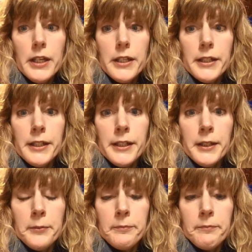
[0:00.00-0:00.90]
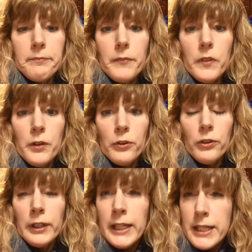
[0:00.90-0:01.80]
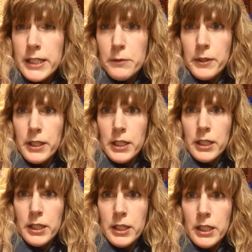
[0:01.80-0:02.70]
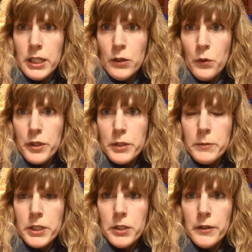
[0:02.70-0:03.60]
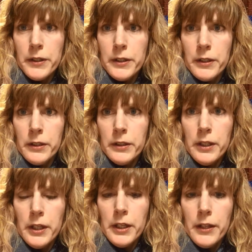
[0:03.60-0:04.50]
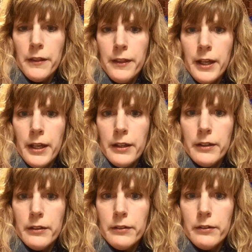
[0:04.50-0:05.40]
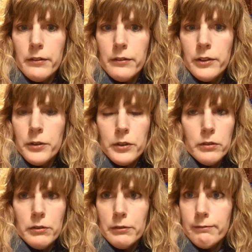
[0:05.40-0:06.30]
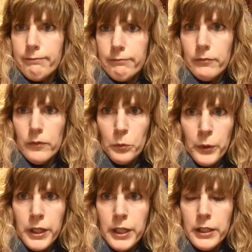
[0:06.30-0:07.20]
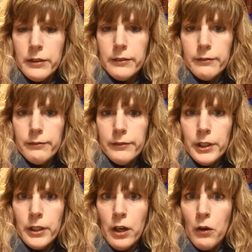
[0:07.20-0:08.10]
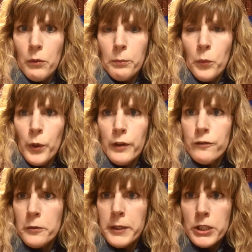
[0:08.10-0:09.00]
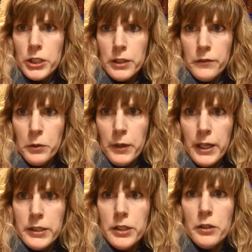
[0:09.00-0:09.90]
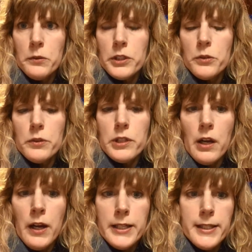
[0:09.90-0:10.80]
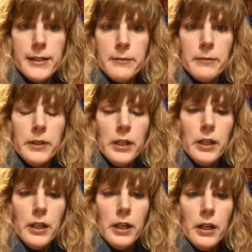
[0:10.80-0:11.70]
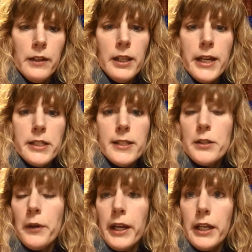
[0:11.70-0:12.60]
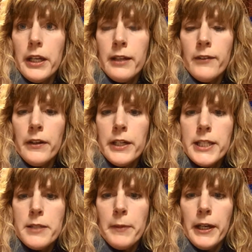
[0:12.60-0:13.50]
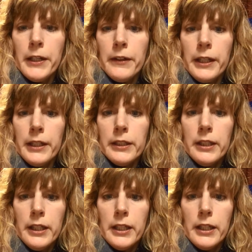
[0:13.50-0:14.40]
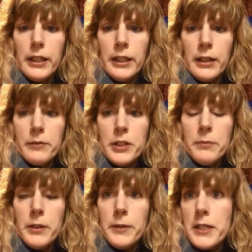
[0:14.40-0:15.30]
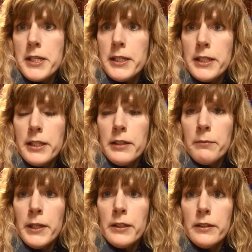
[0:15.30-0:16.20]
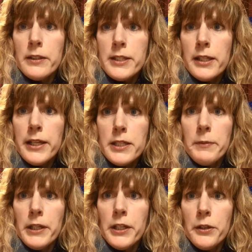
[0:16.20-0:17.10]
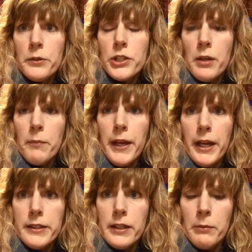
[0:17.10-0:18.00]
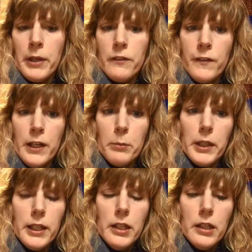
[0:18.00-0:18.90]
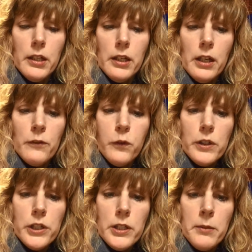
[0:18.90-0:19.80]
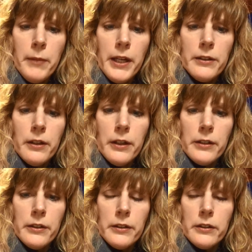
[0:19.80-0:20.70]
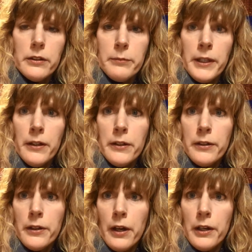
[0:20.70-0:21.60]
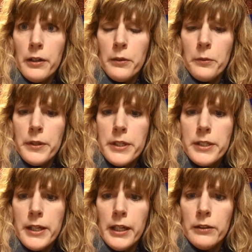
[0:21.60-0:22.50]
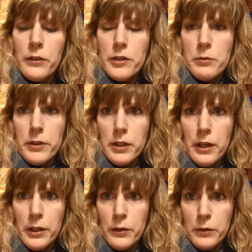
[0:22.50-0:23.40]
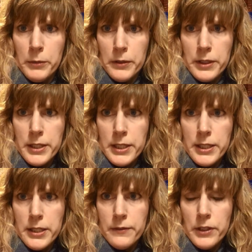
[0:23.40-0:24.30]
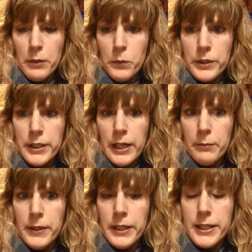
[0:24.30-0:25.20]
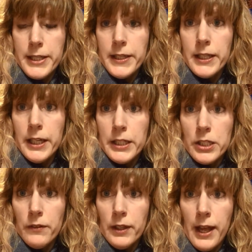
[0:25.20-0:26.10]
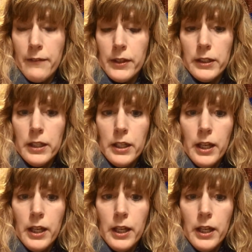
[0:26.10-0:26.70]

There's links within the course material that you could read, you know, more information if you wanted to, which was awesome. The class is great and very inspiring to me because this class made a huge impact on my family. Unfortunately, my younger daughter was diagnosed with the autoimmune disease of type 1 diabetes at the age of 11.